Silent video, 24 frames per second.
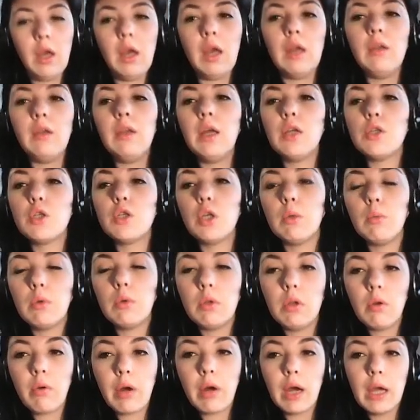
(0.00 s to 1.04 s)
And natrium
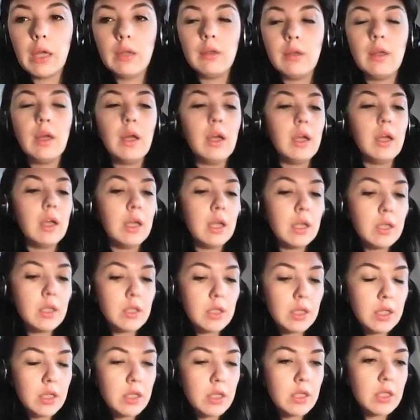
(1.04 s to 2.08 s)
chloride, it
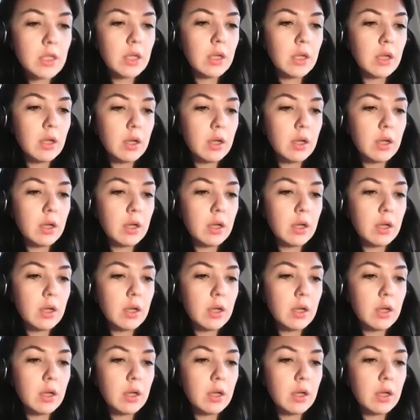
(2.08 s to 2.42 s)
is